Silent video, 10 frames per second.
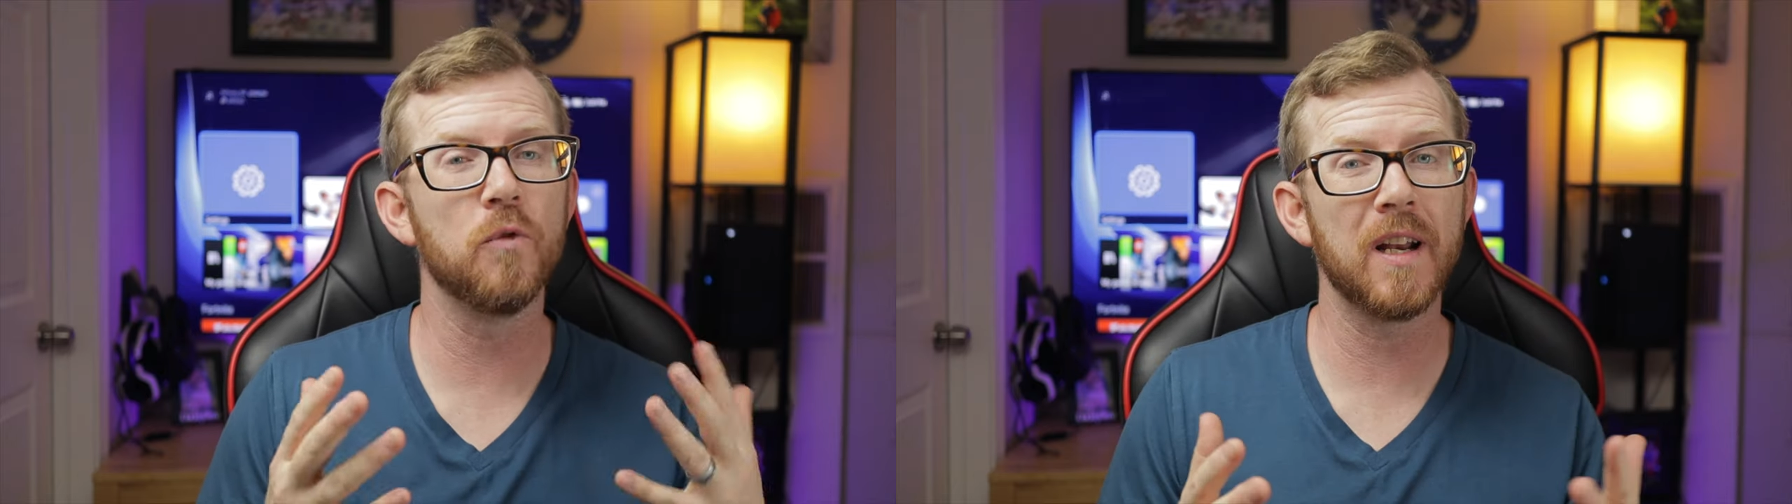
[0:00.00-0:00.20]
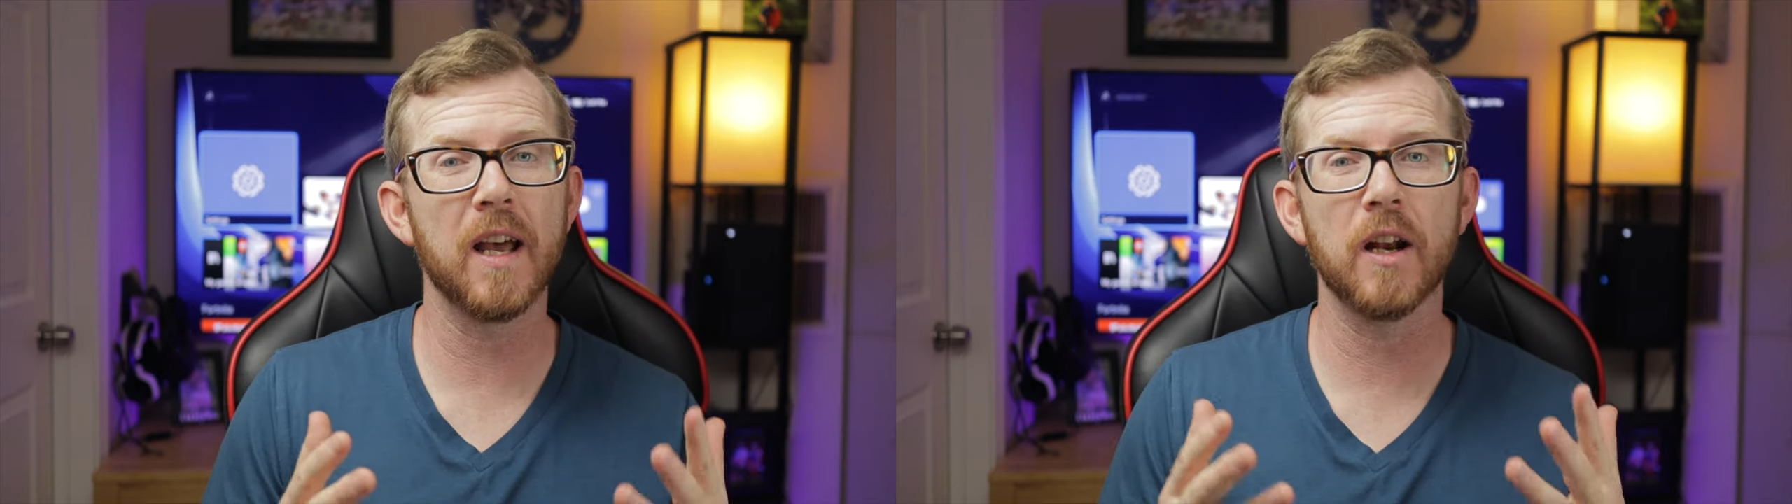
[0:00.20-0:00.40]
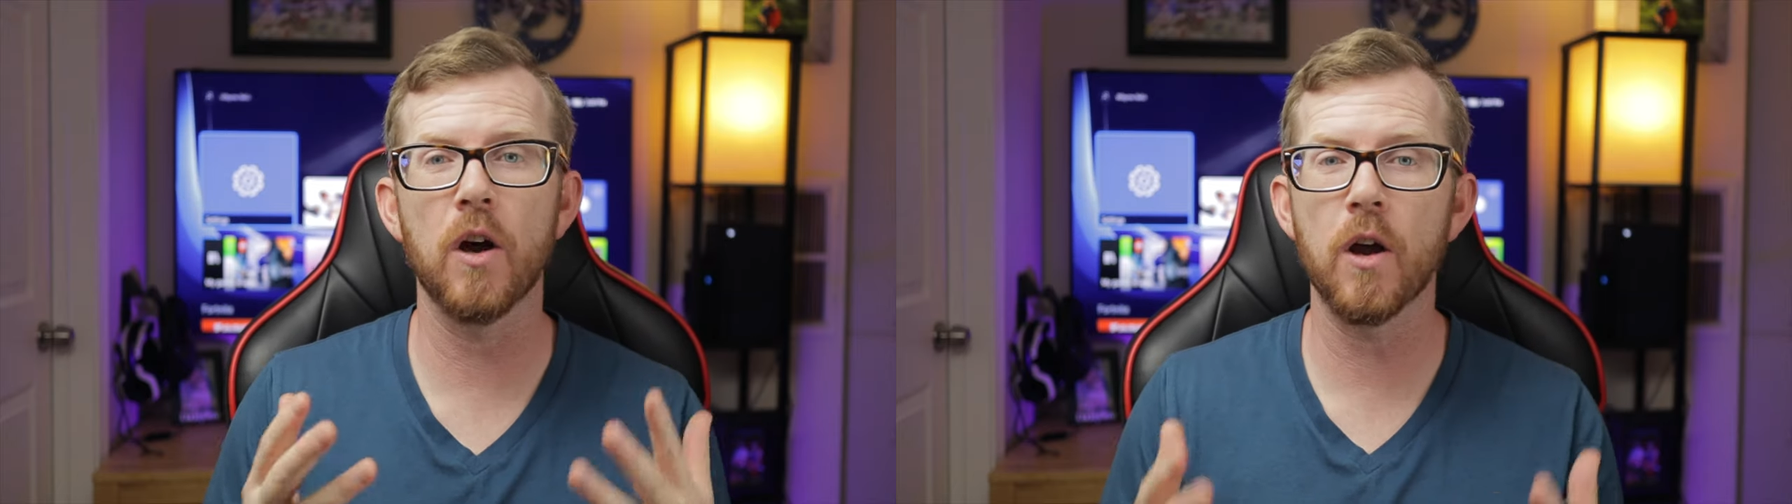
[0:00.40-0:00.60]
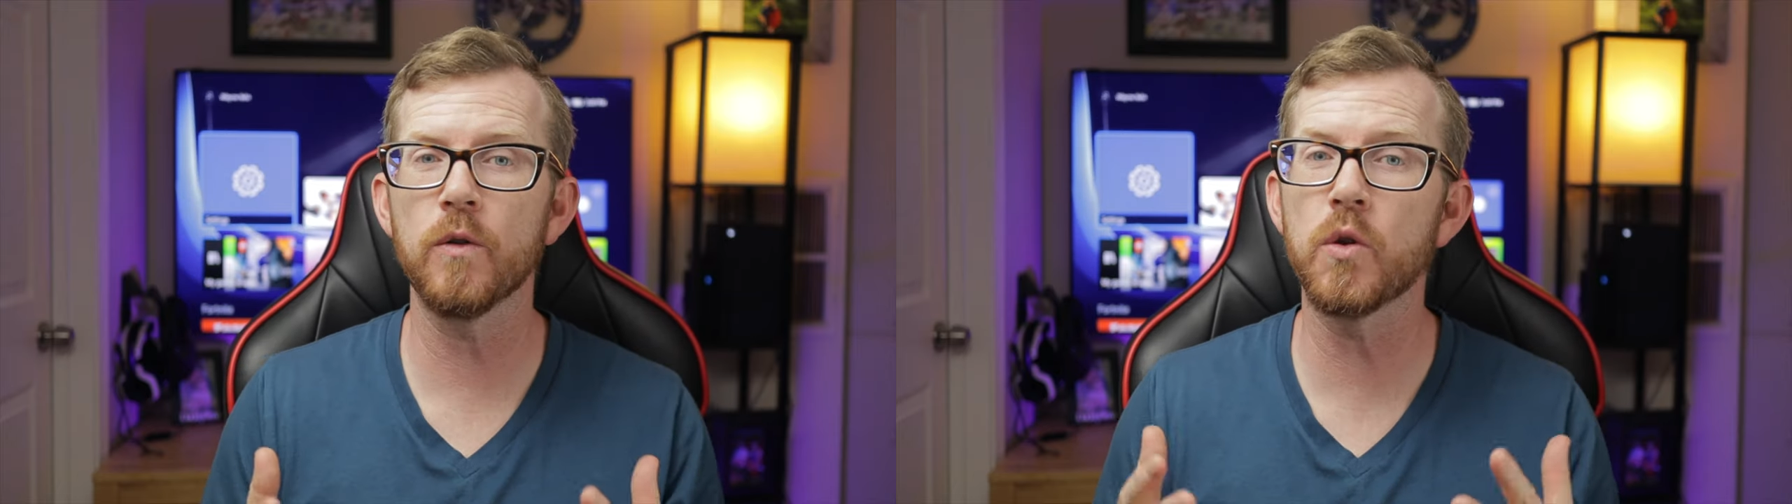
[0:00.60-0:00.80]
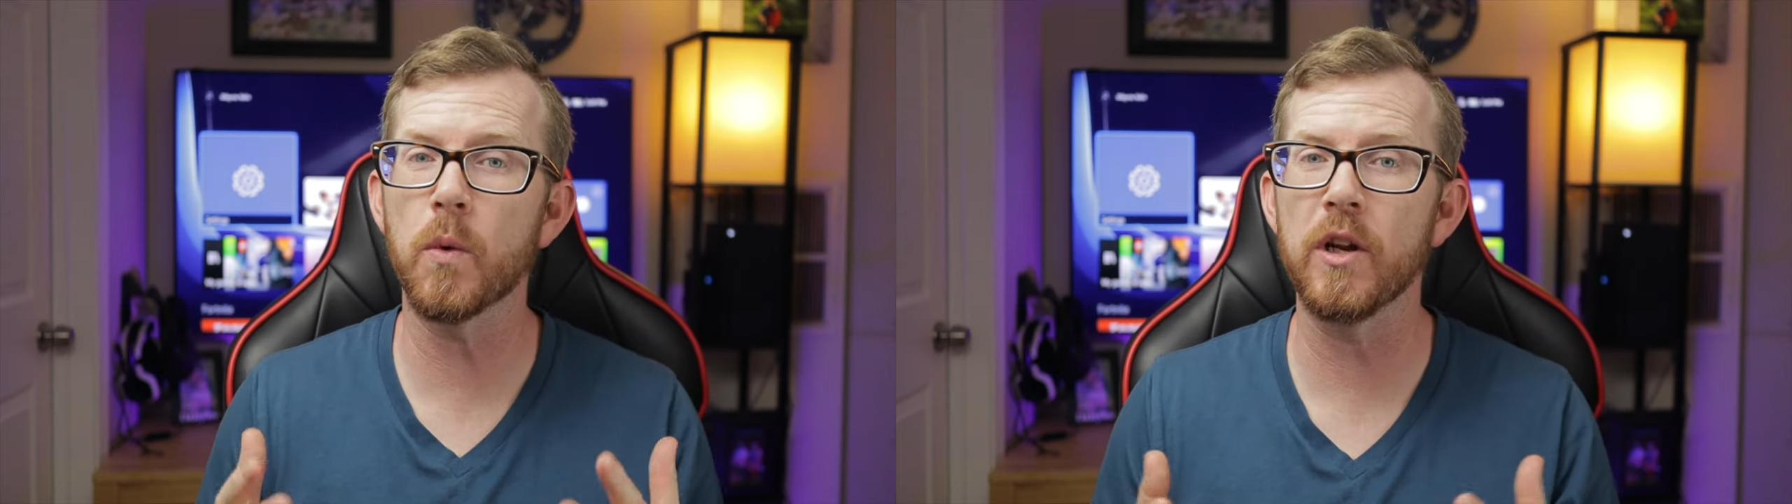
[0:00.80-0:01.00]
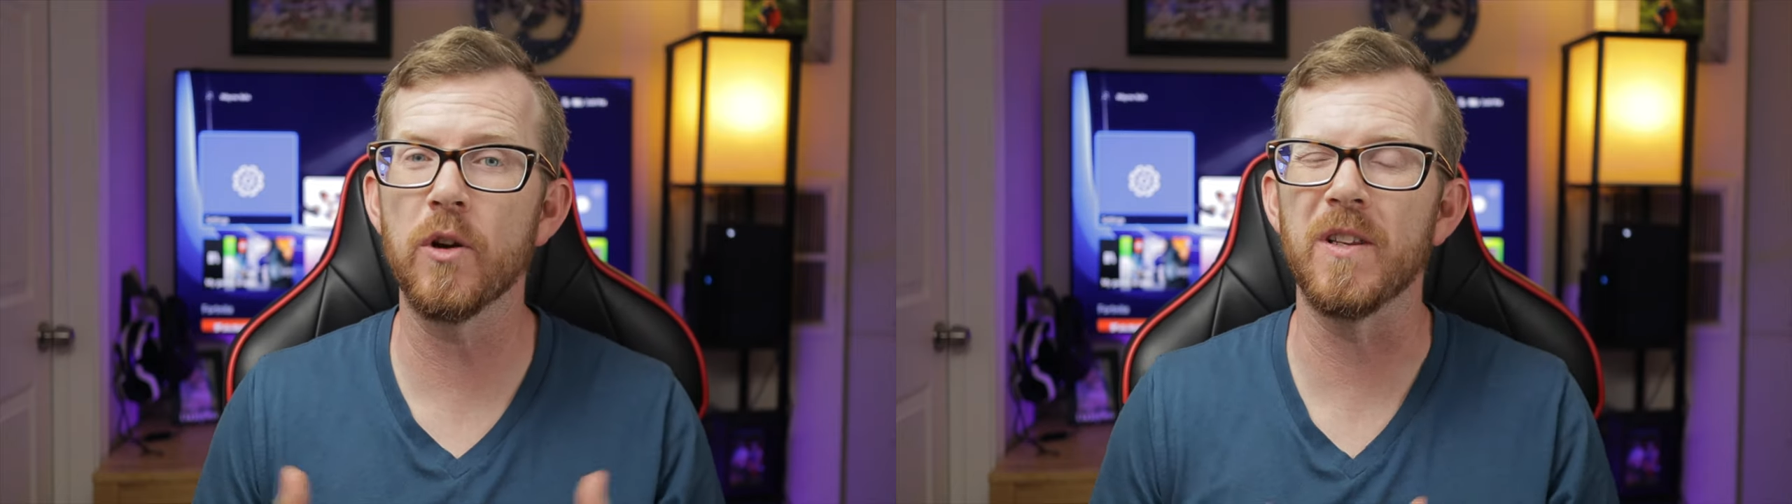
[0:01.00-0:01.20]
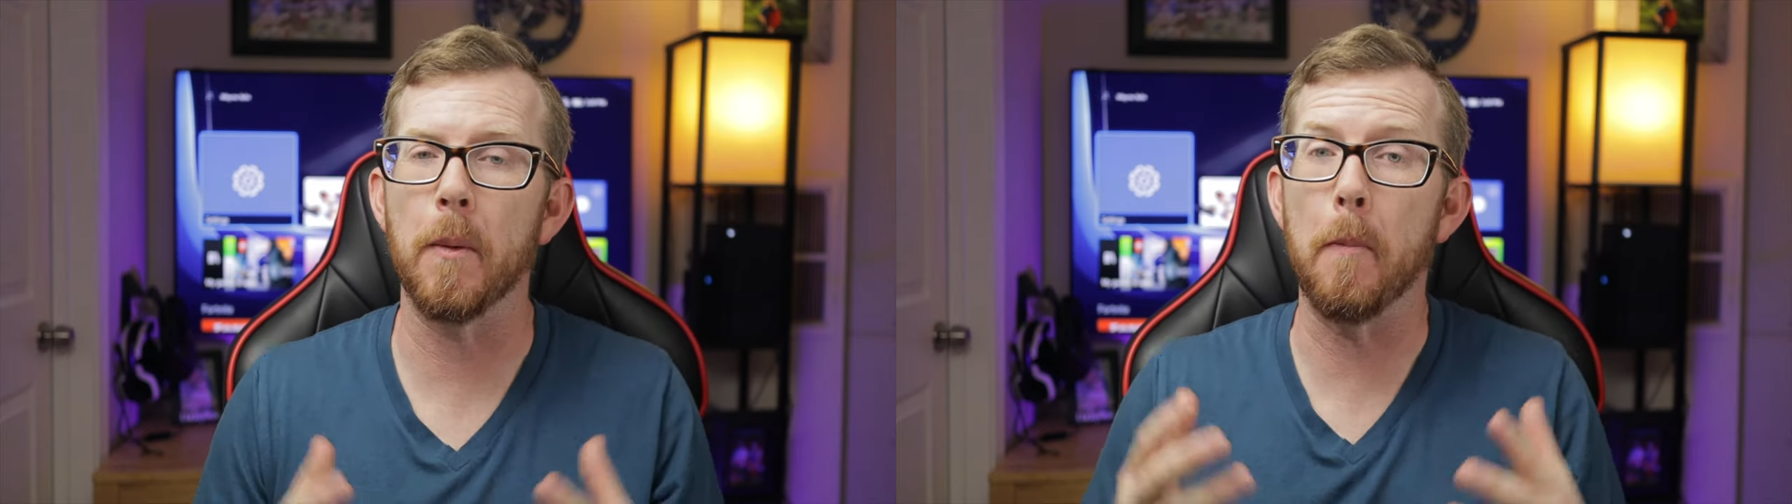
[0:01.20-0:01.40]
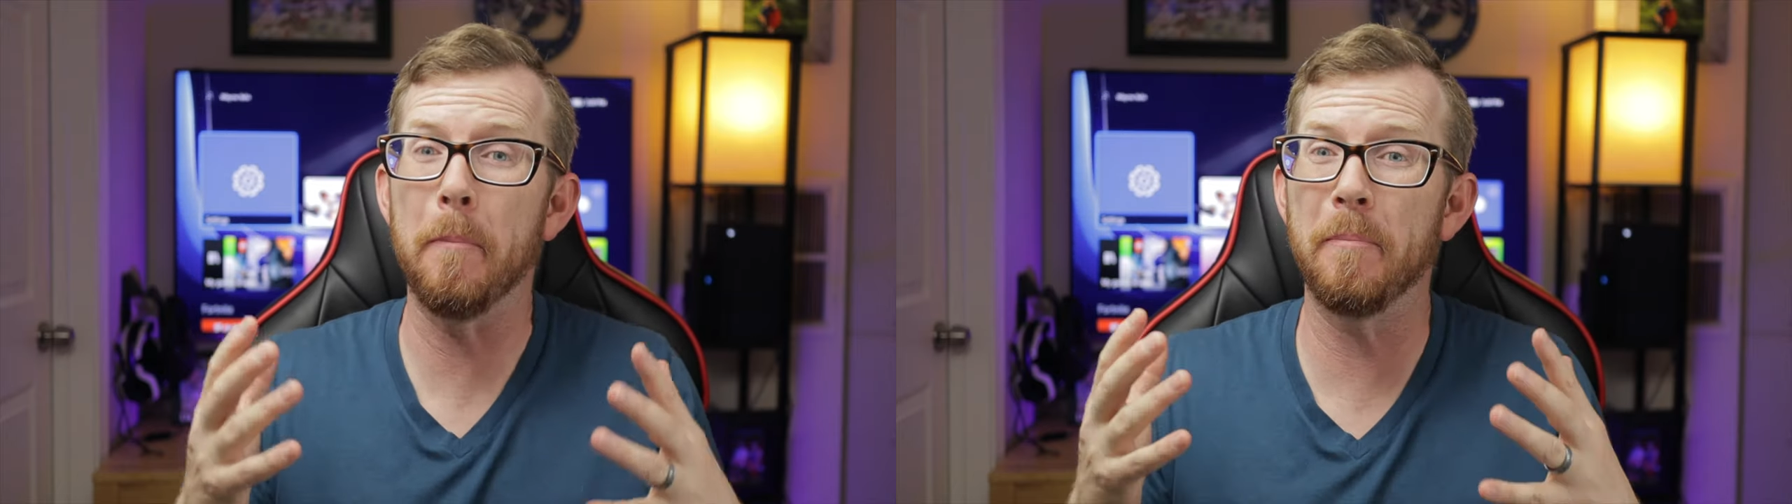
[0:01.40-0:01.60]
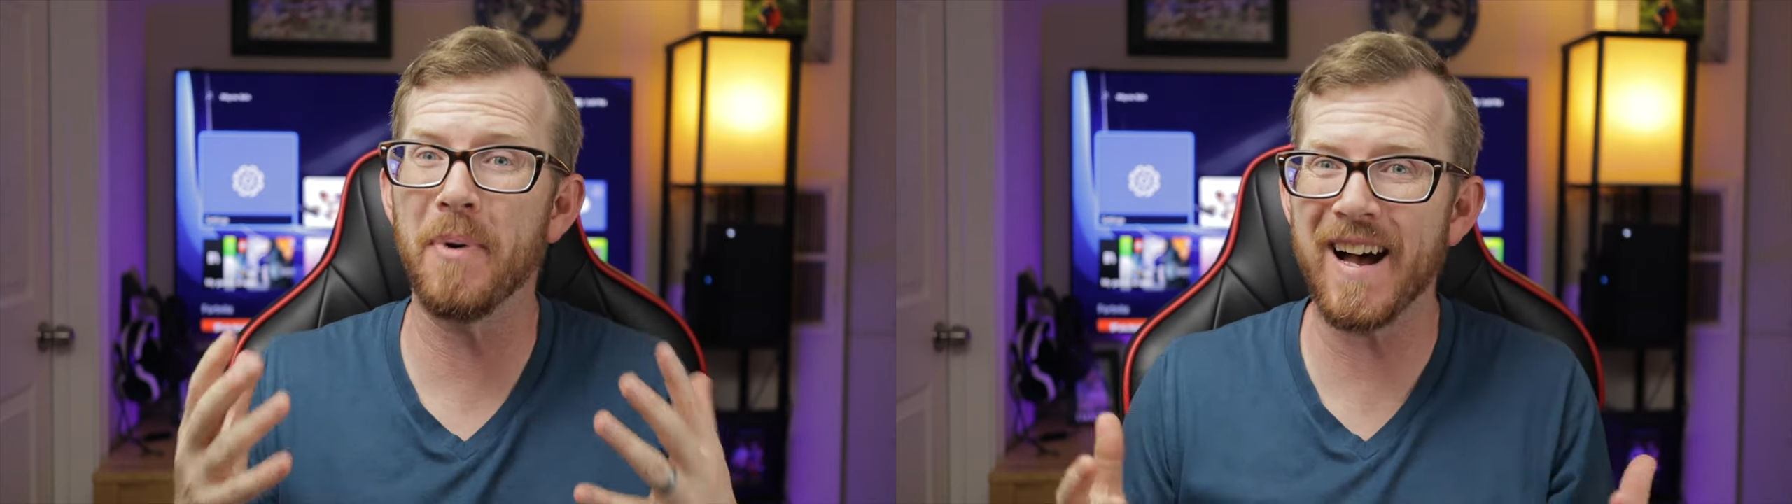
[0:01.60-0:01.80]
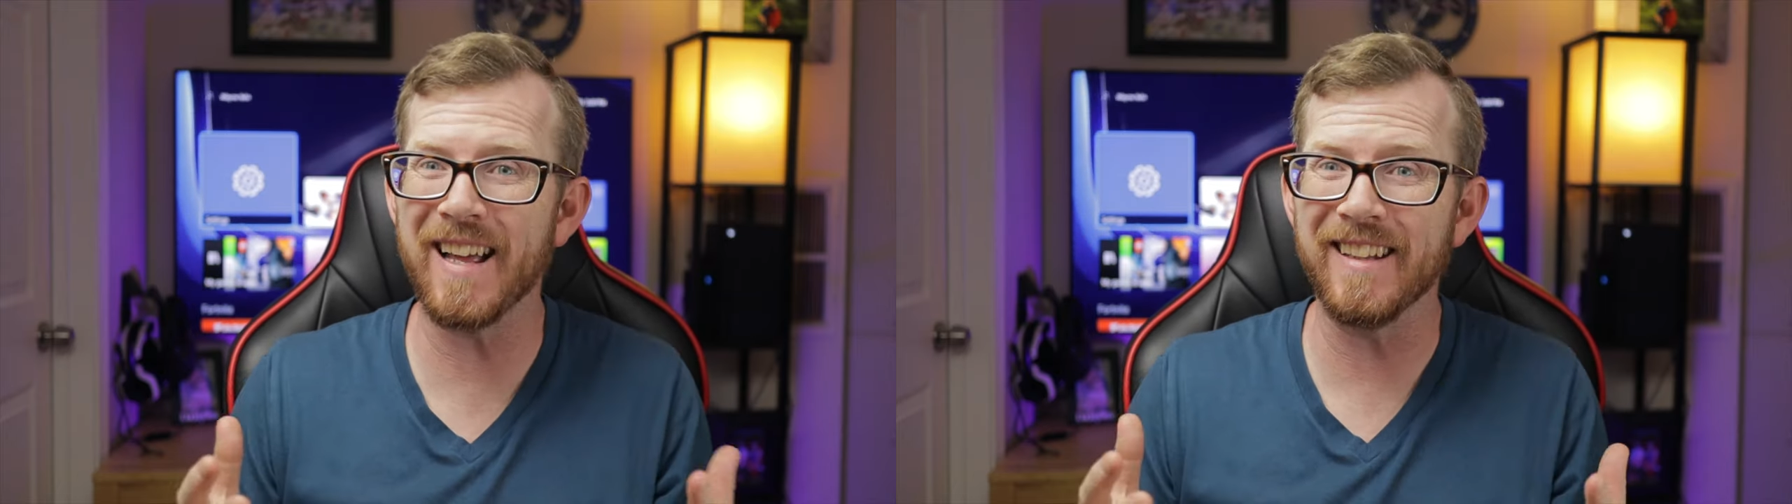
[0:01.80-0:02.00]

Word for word: run at one hundred twenty hertz, but